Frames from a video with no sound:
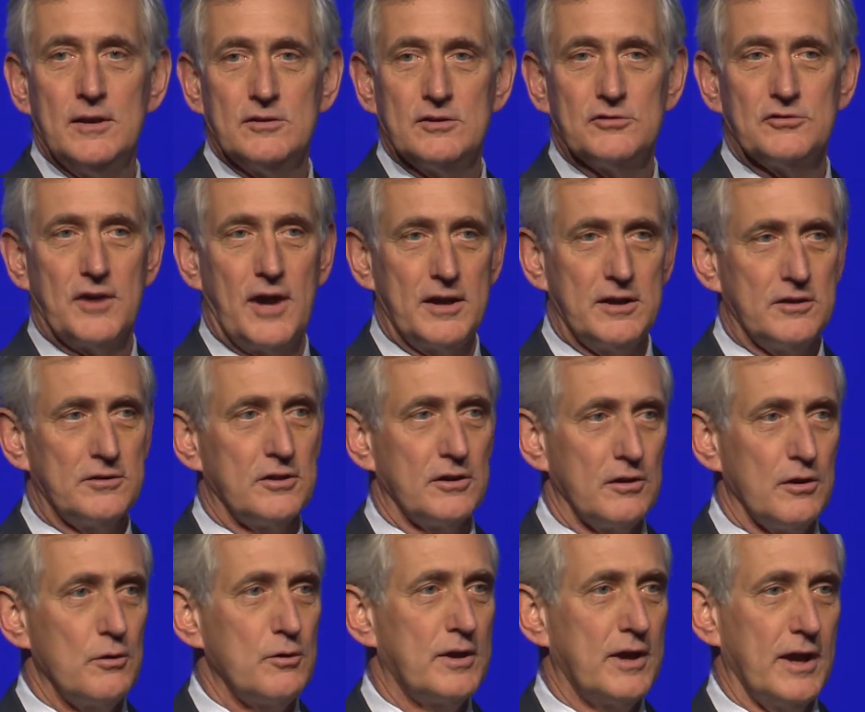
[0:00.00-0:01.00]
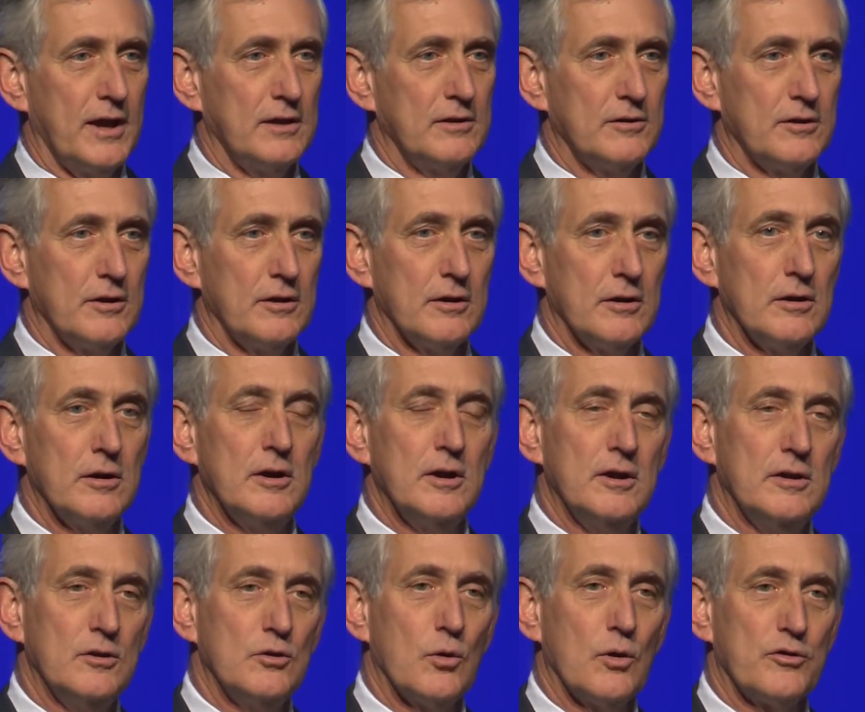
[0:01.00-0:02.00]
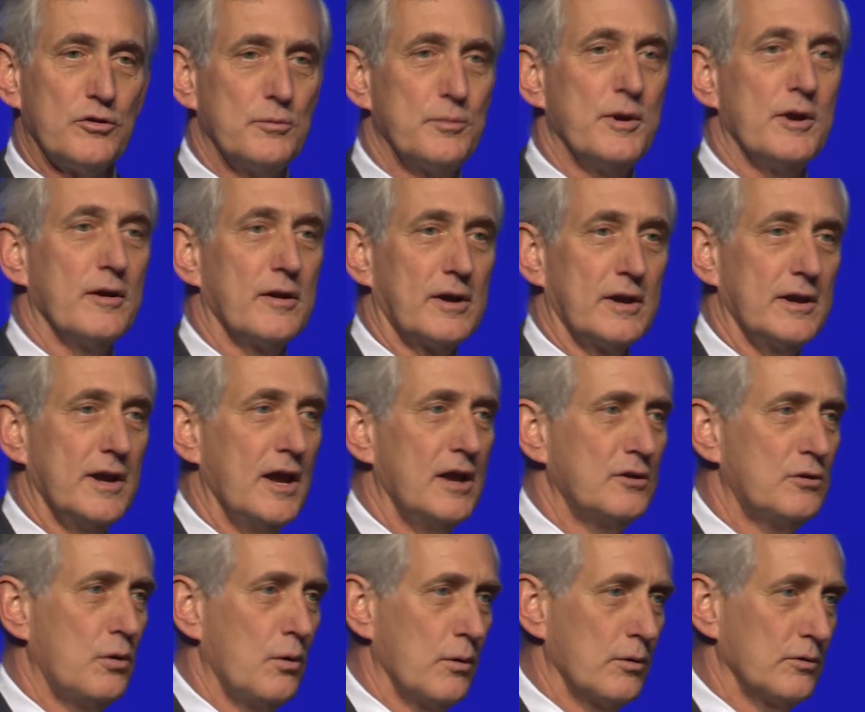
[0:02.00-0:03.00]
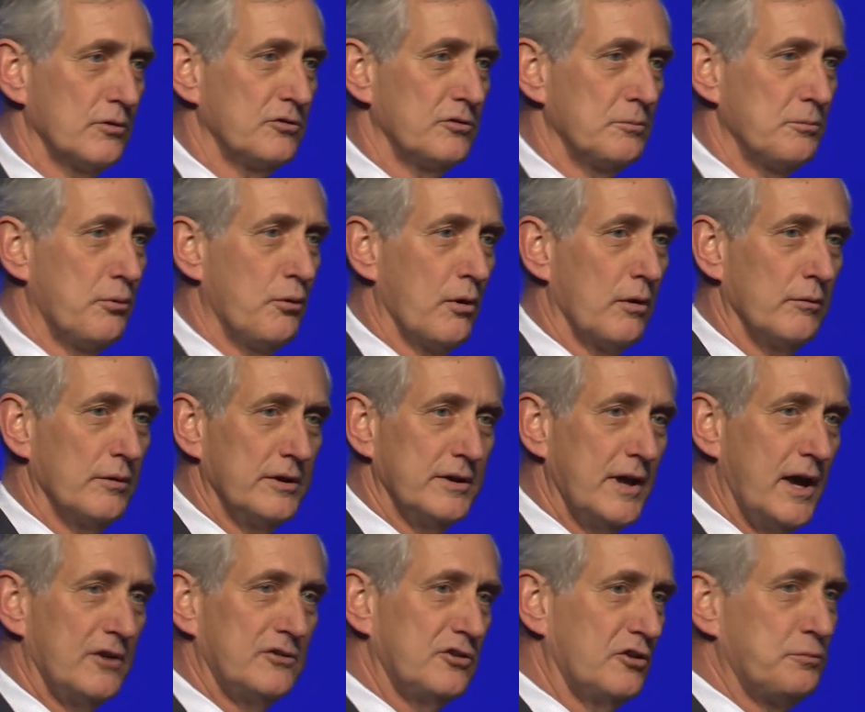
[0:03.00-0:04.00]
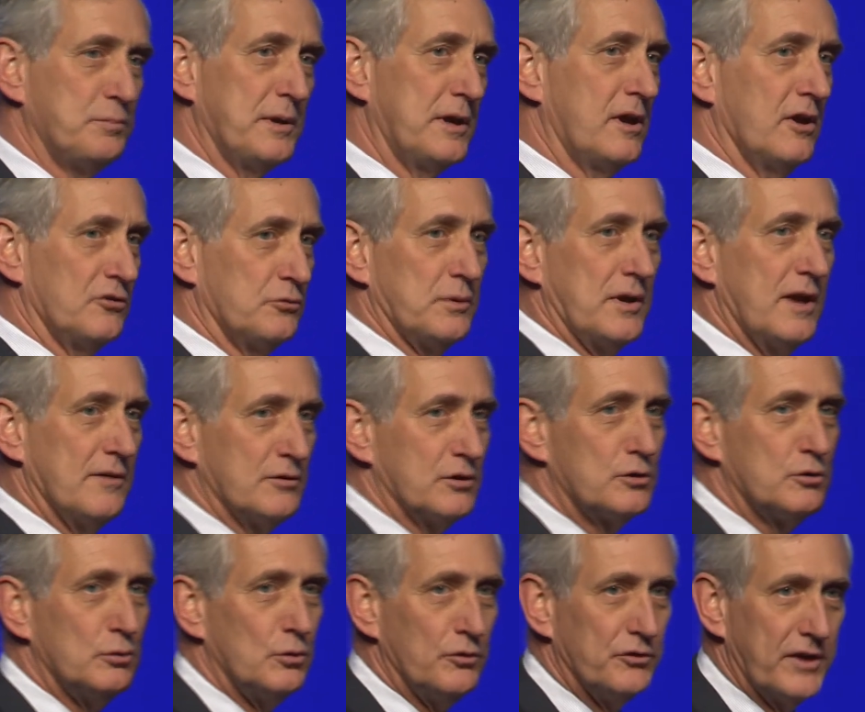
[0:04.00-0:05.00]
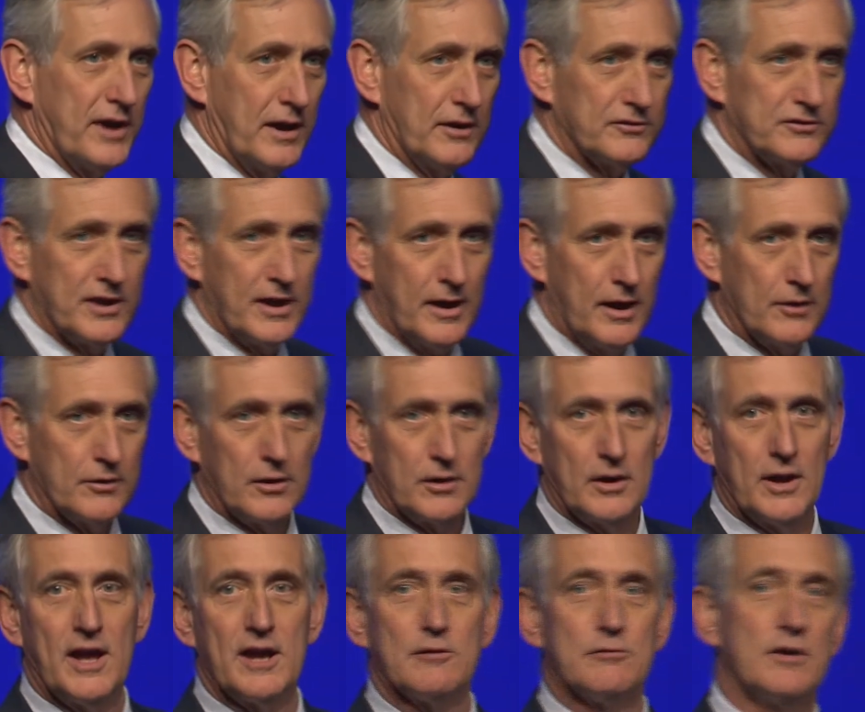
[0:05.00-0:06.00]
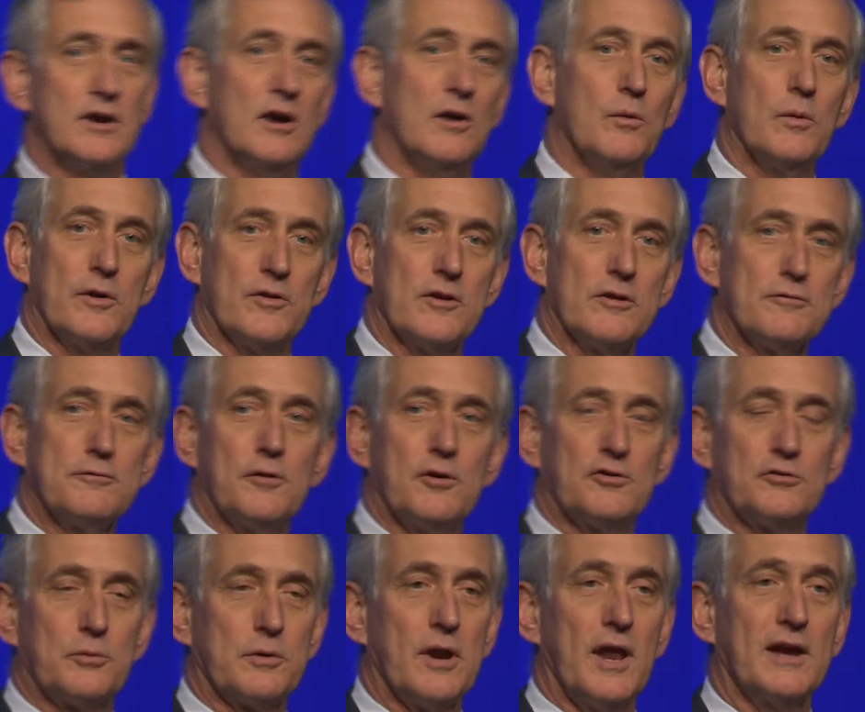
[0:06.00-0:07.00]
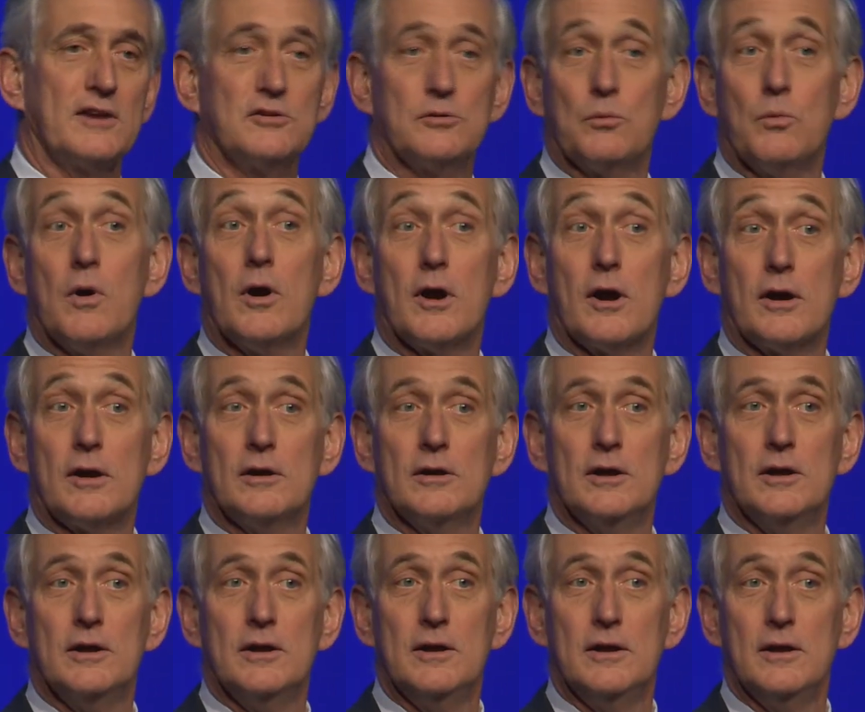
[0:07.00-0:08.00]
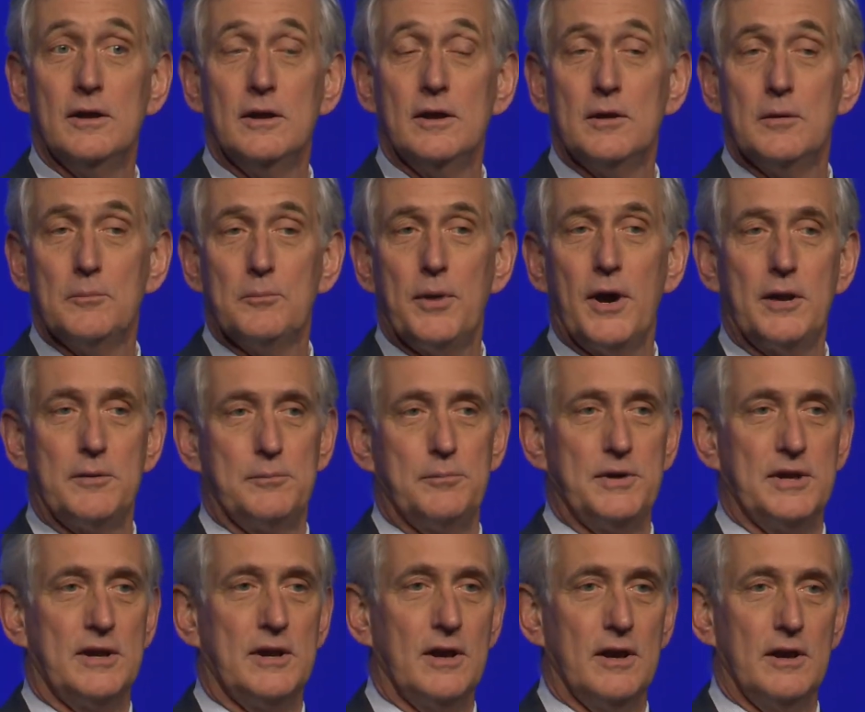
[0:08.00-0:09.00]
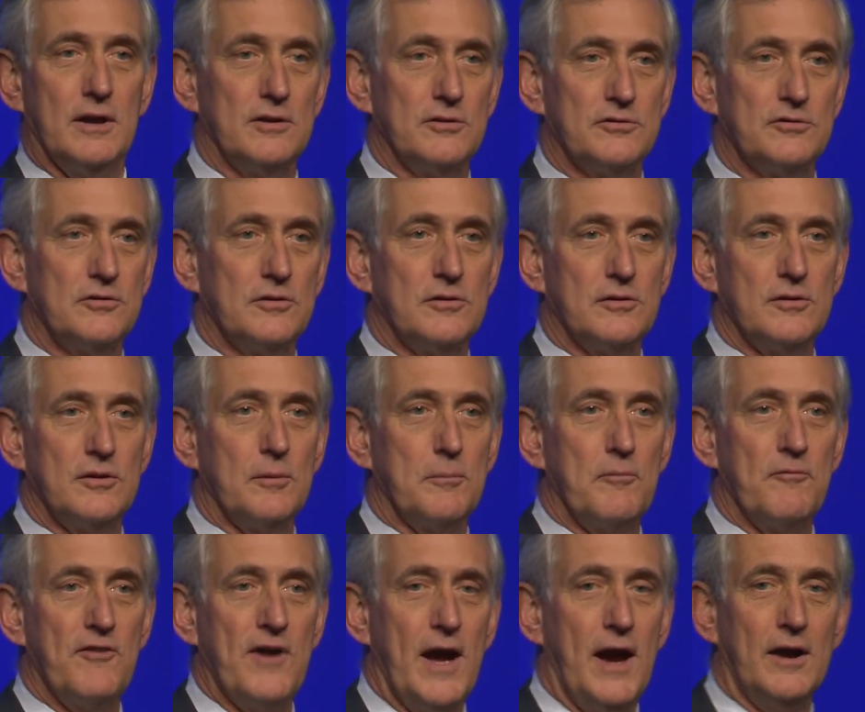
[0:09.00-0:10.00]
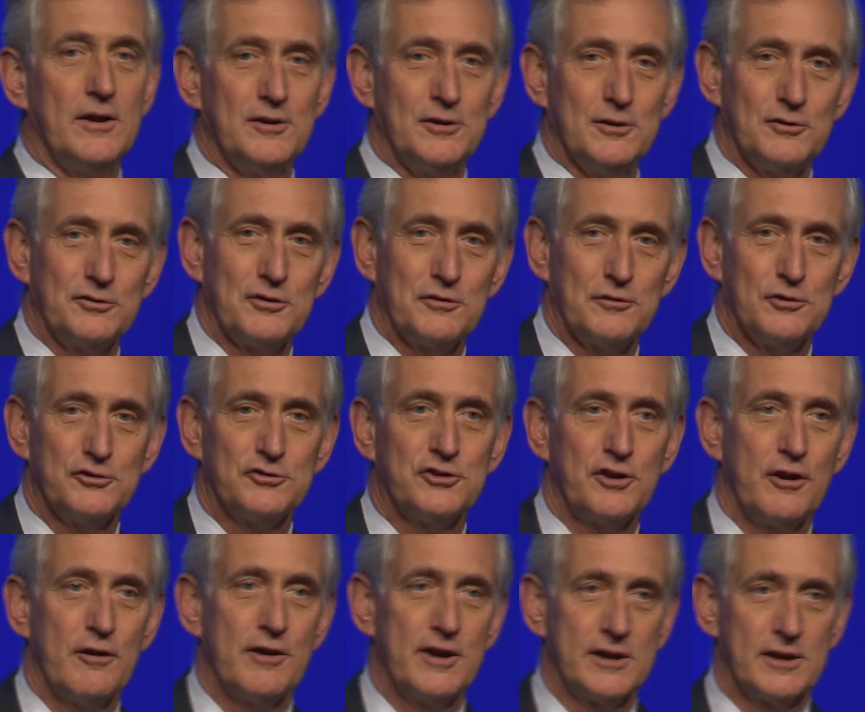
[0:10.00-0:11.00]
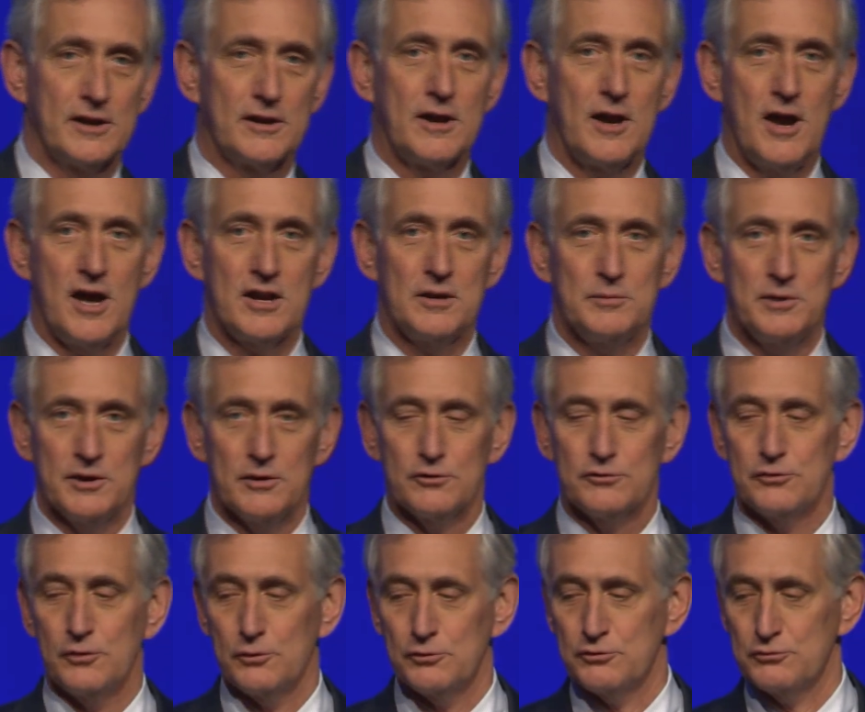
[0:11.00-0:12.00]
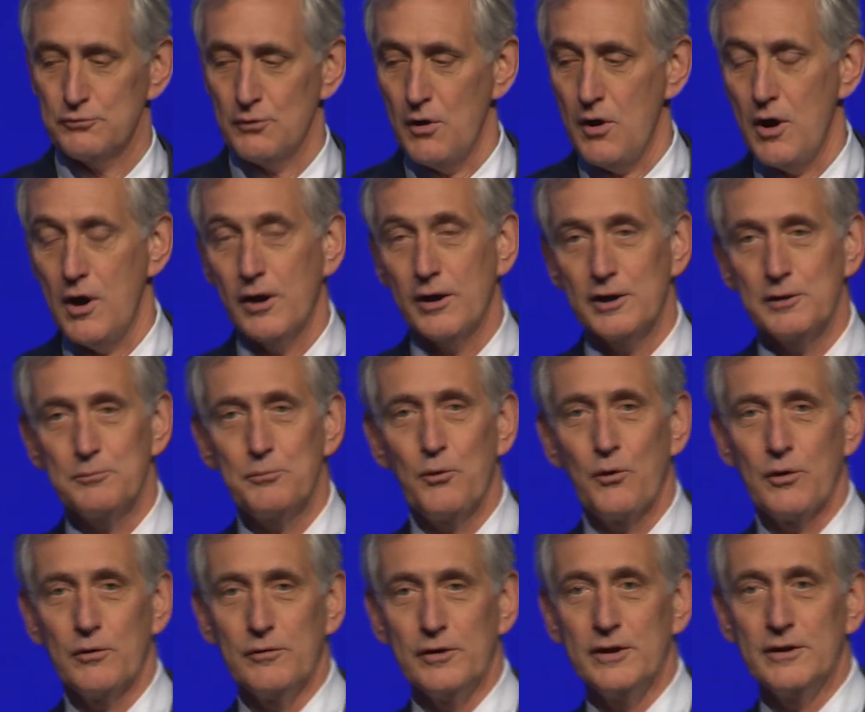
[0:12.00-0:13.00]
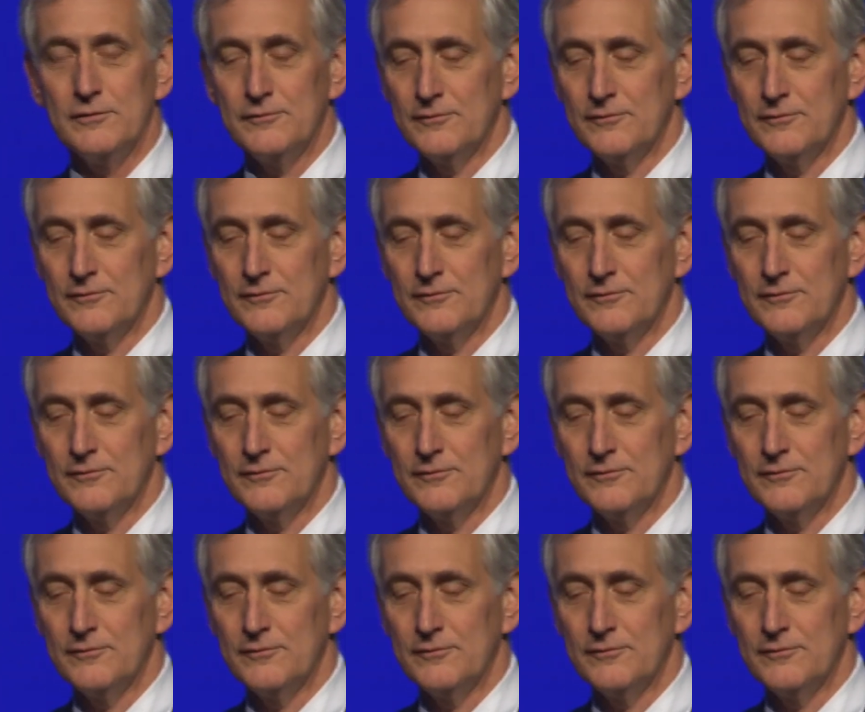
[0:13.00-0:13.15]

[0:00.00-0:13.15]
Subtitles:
decided to locate their North American headquarters in Portland, not just because we have a cool downtown on light rail where their folks would like to work, but because the values of the sharing economy are so strong in Portland.